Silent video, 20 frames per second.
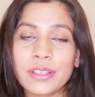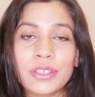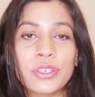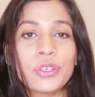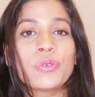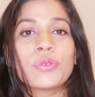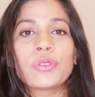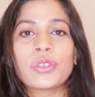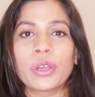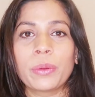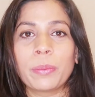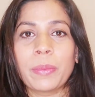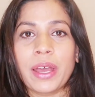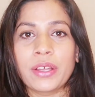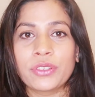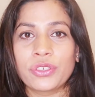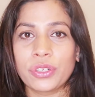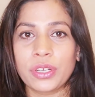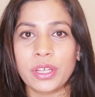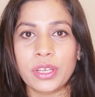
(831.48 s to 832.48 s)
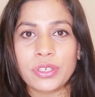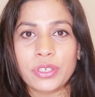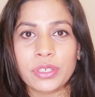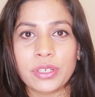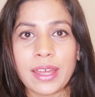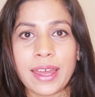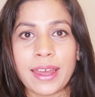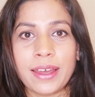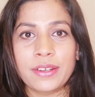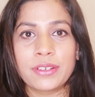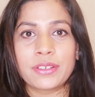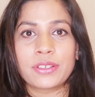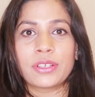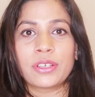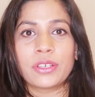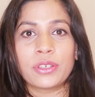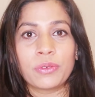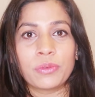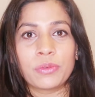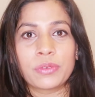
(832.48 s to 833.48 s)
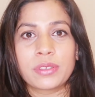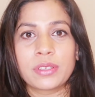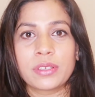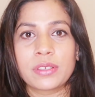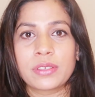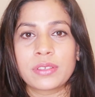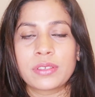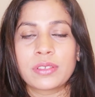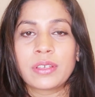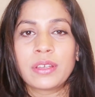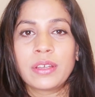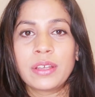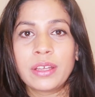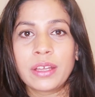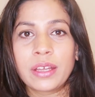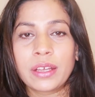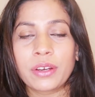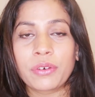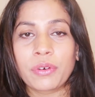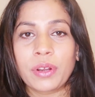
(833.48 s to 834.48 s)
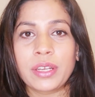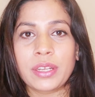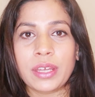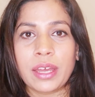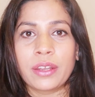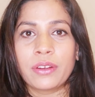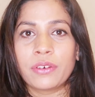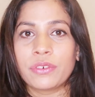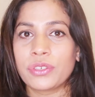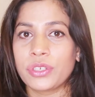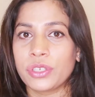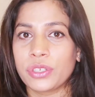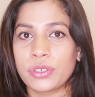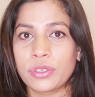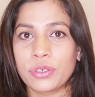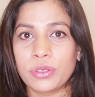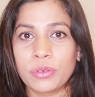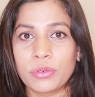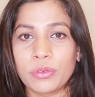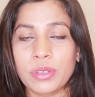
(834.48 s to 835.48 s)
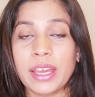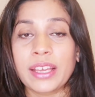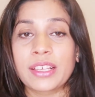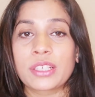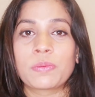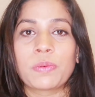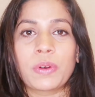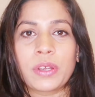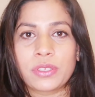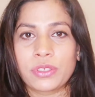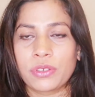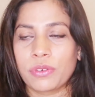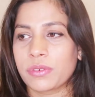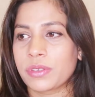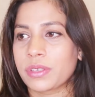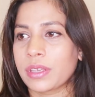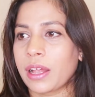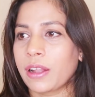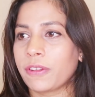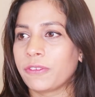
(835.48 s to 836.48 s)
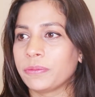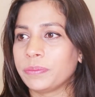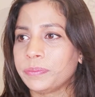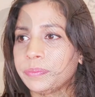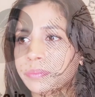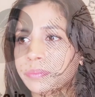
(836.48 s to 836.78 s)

use your imagination and use this great energy to express yourself.